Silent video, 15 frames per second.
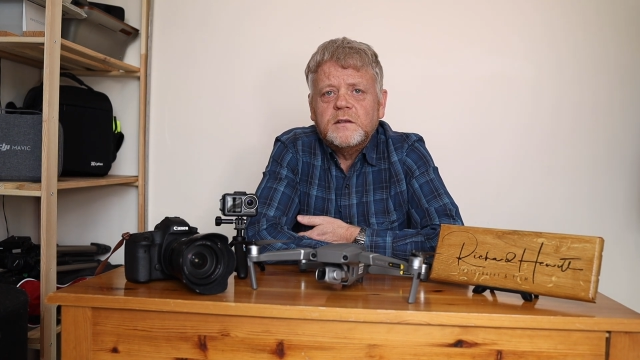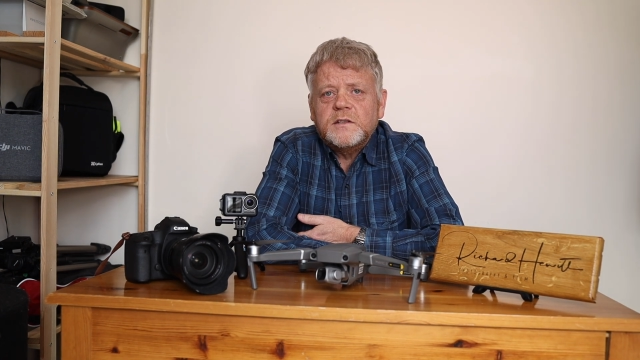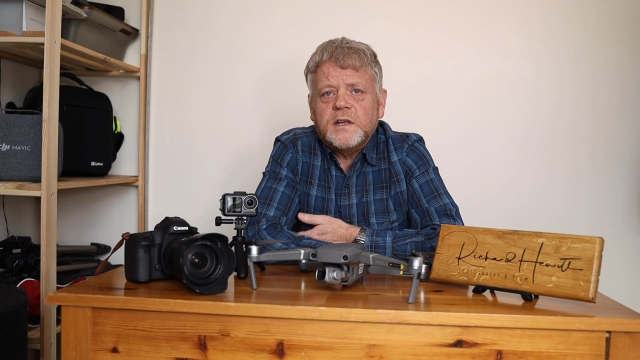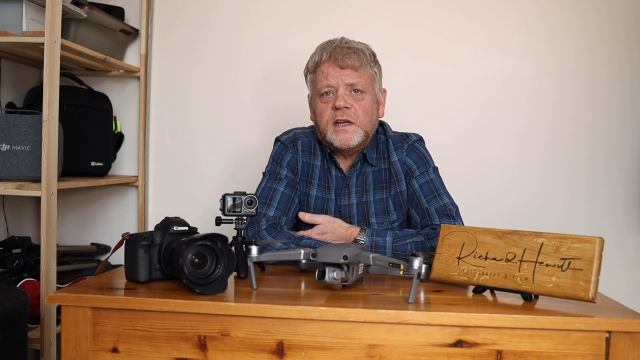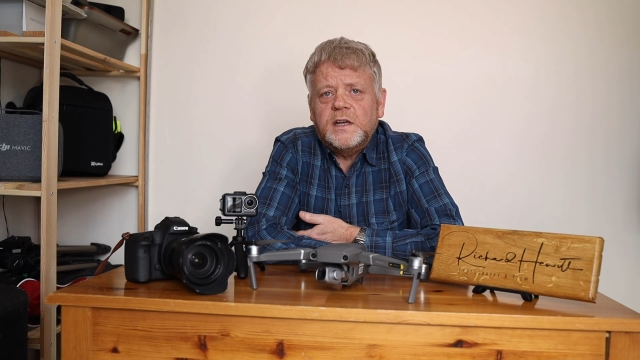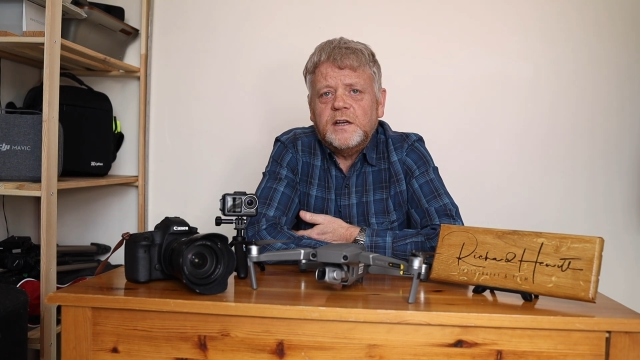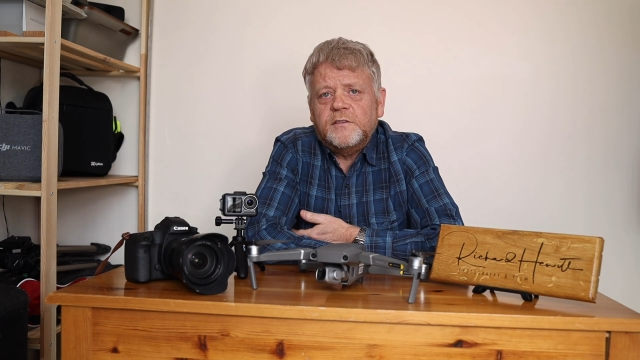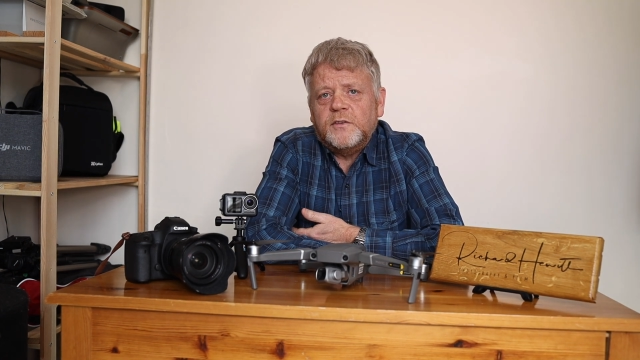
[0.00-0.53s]

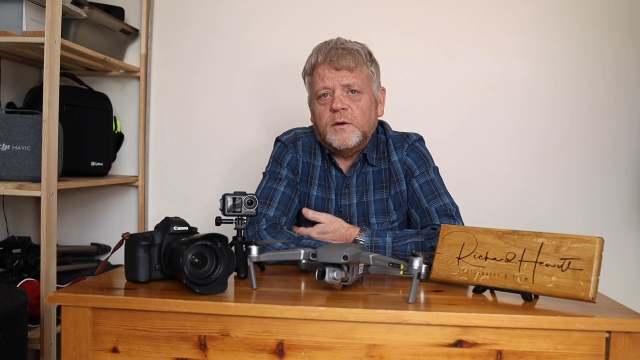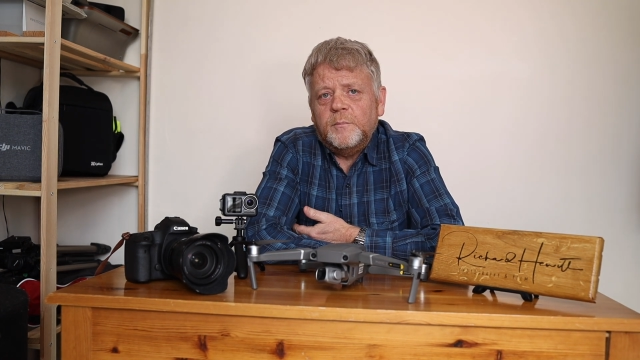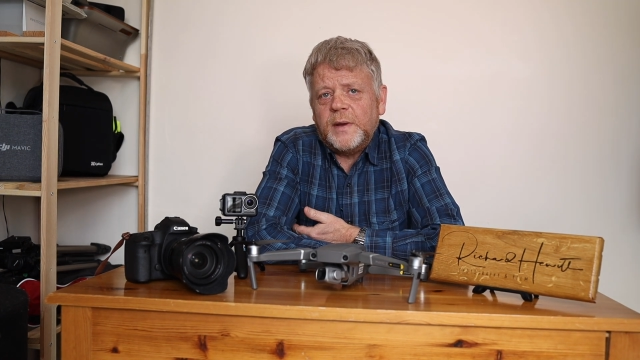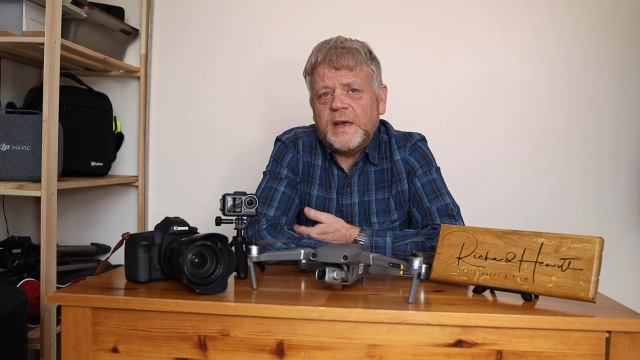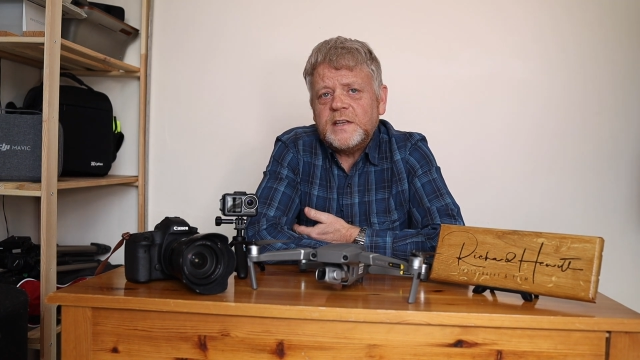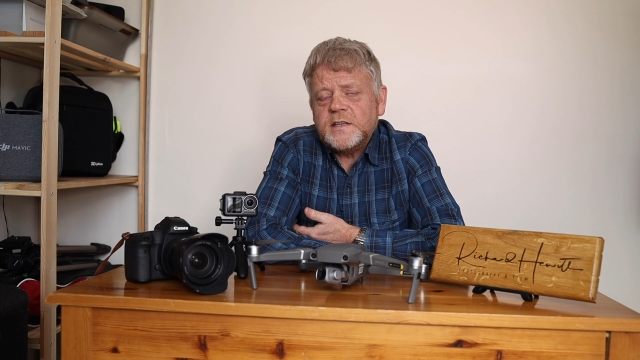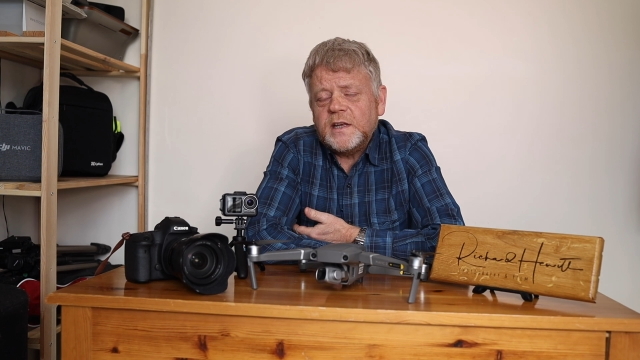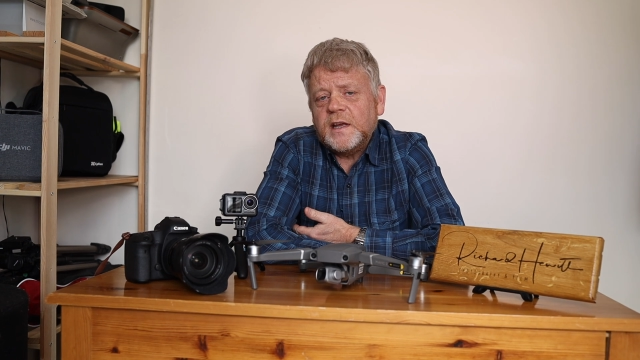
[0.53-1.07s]
taking you from
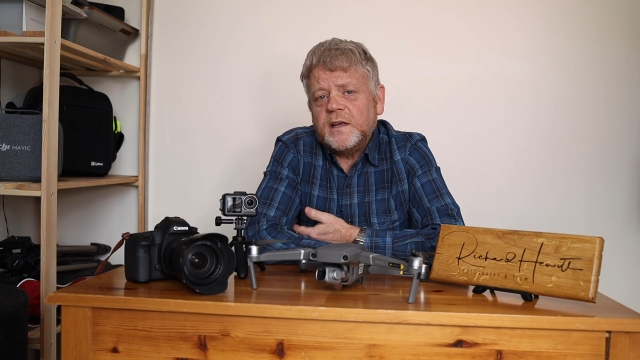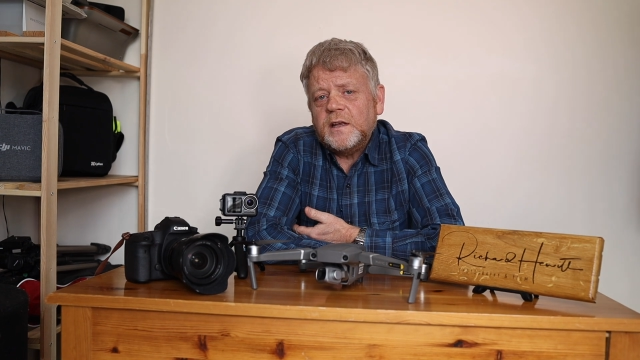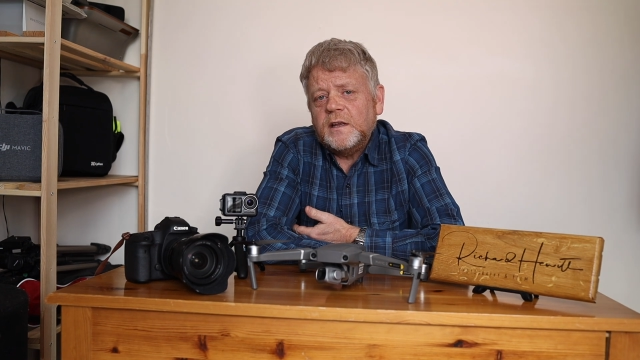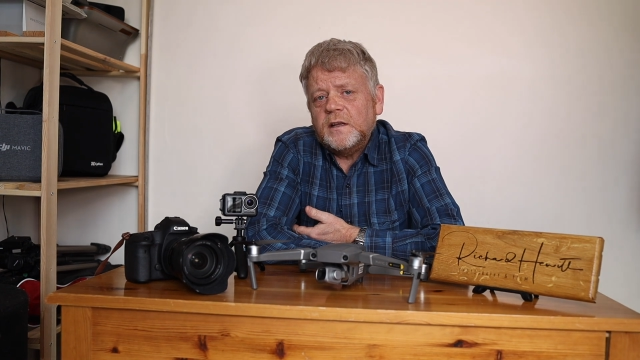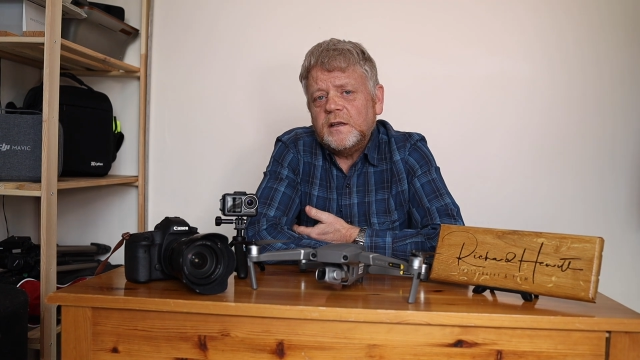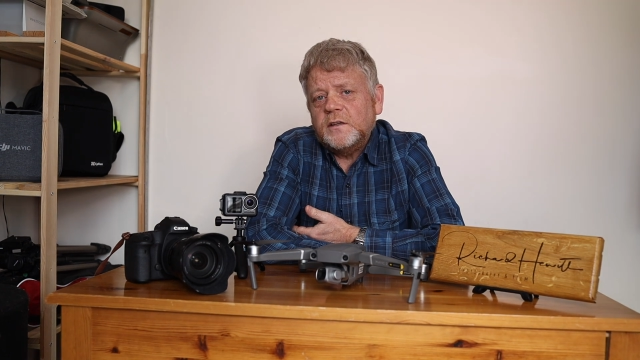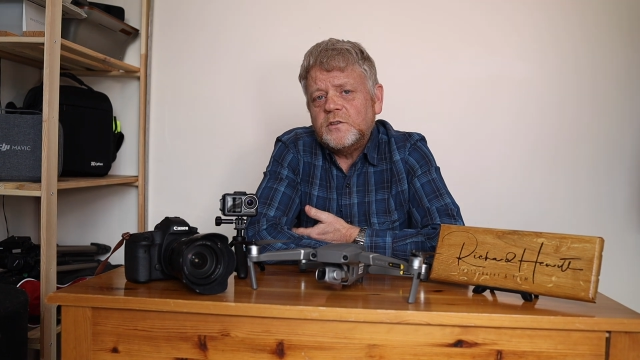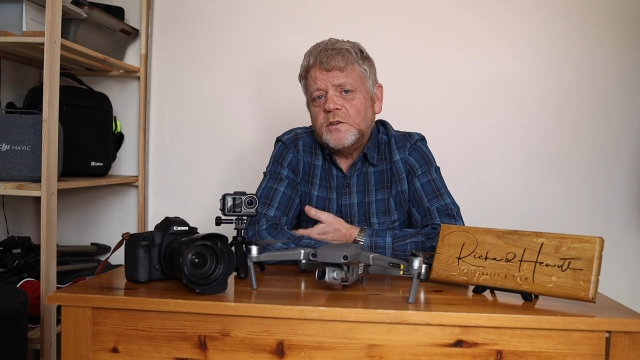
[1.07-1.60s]
basic
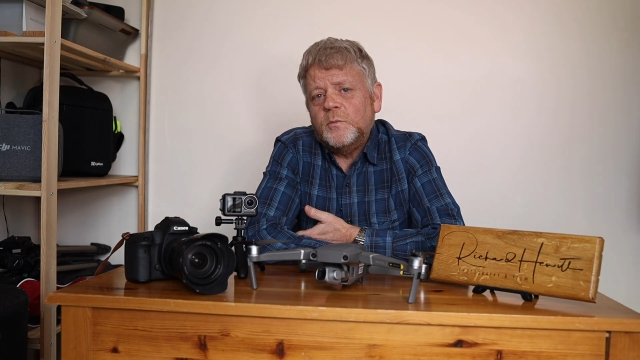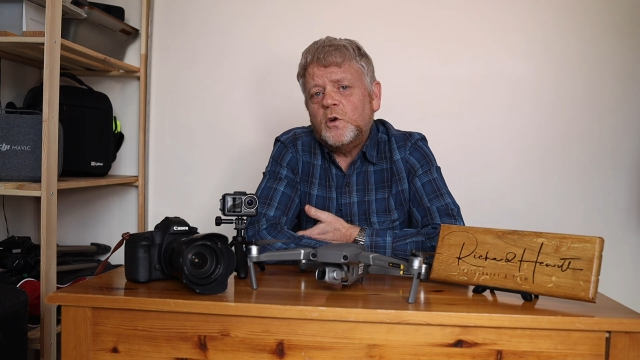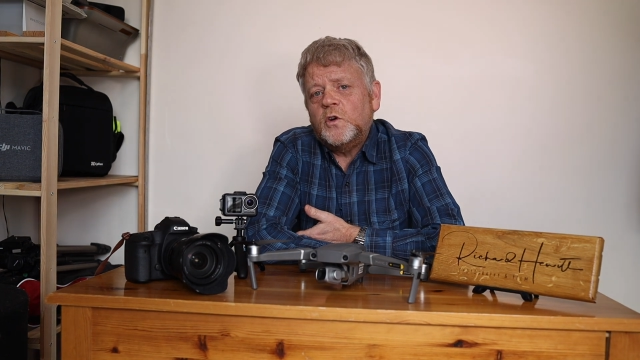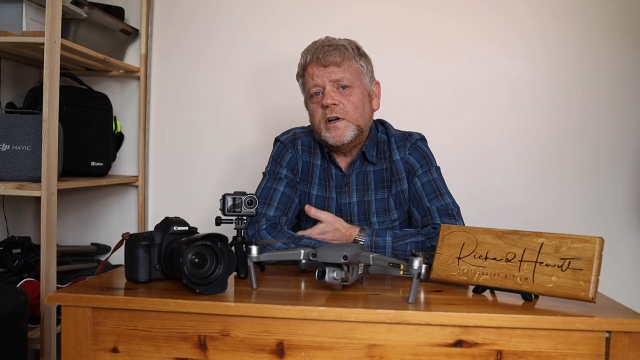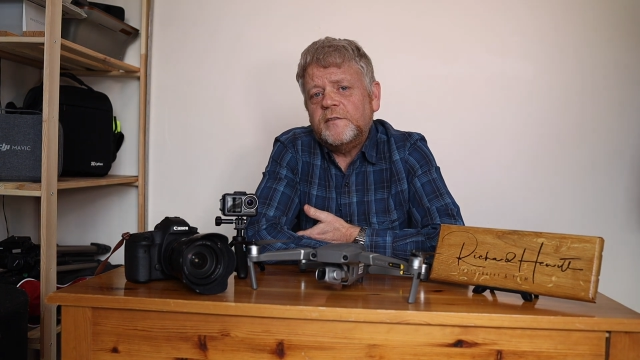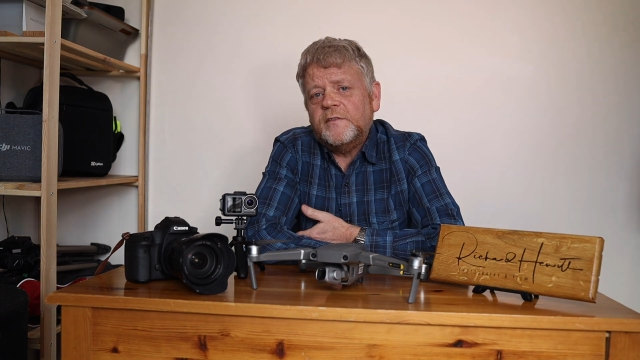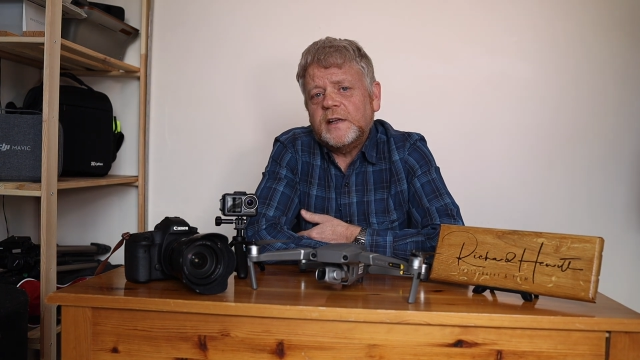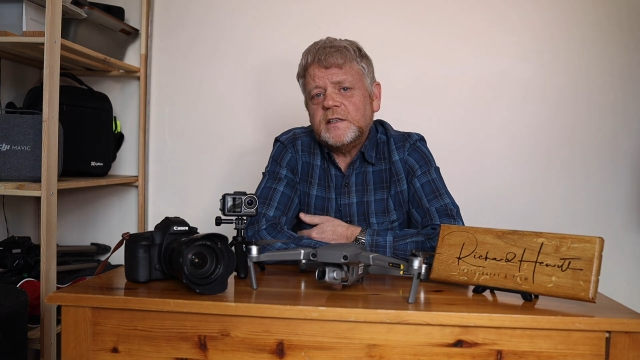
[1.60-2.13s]
to
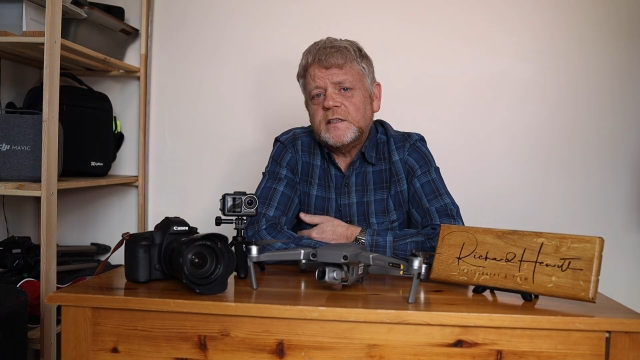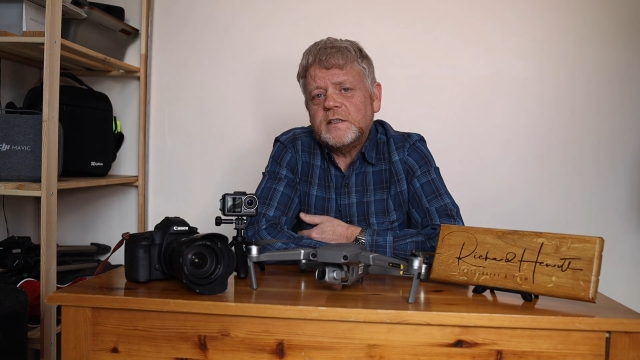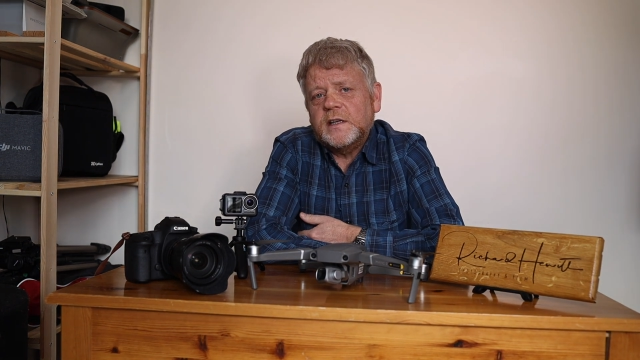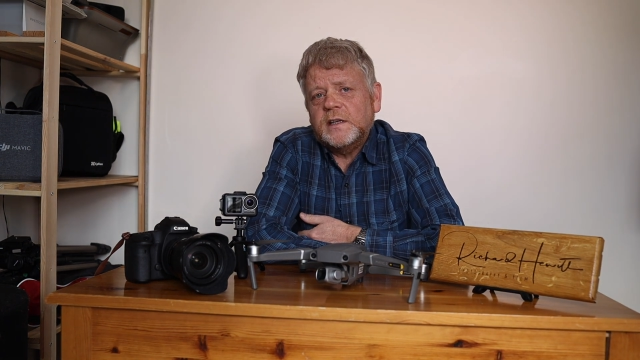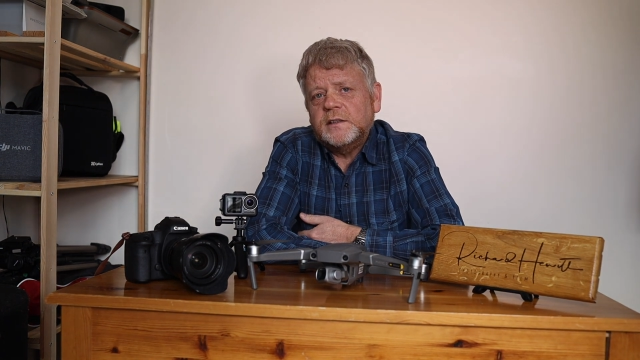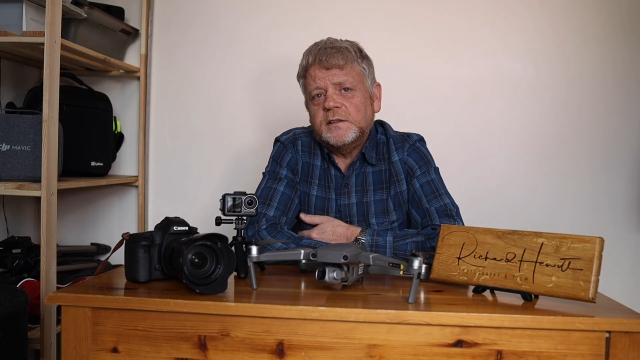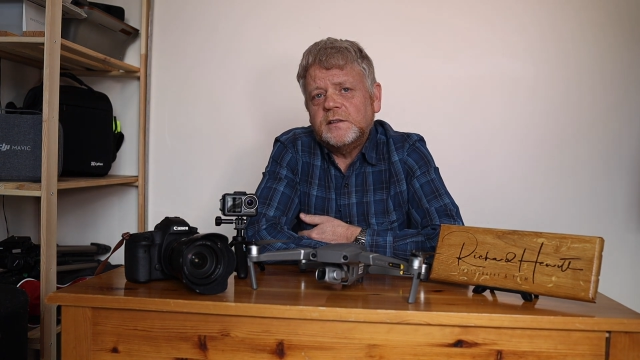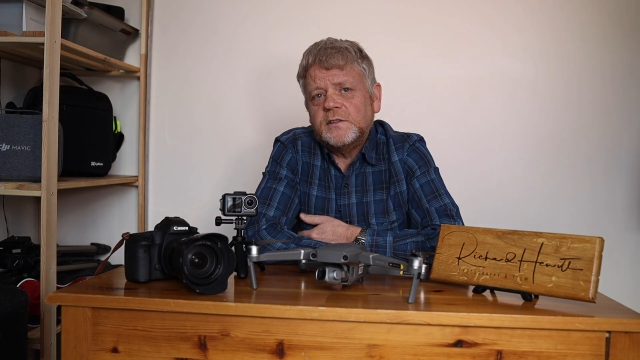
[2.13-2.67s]
more advanced
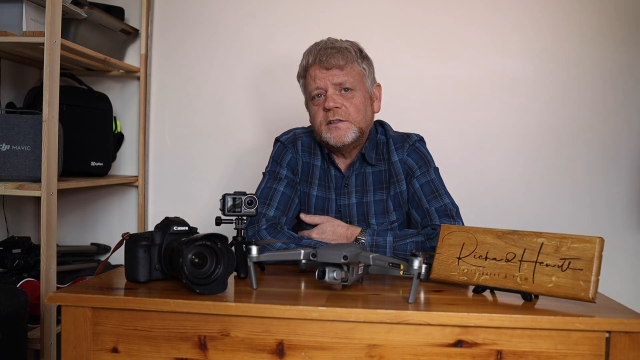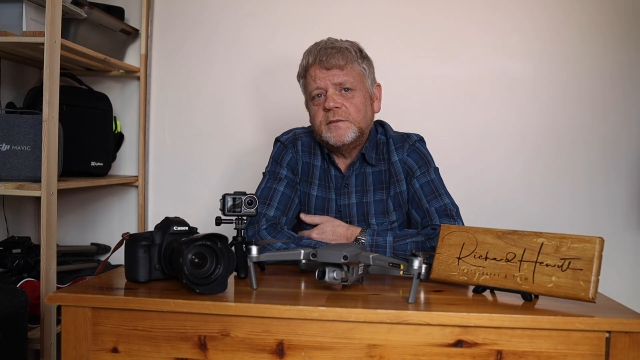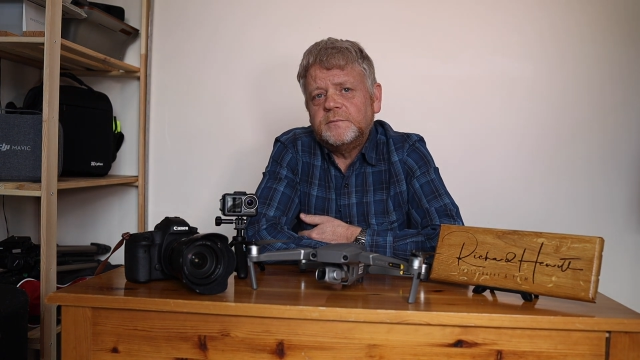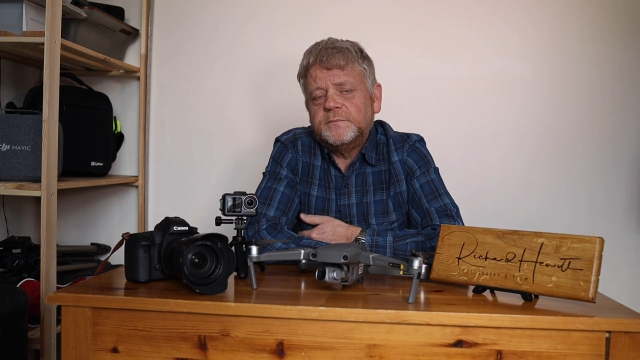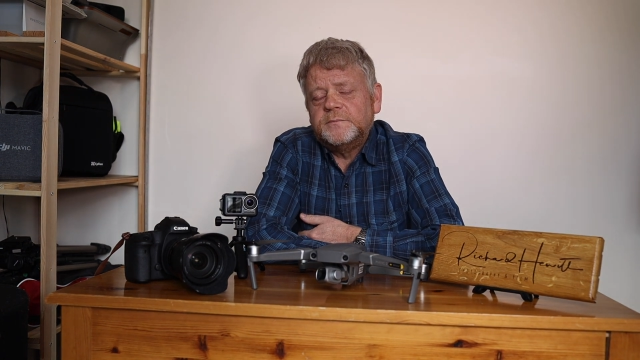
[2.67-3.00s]
skills.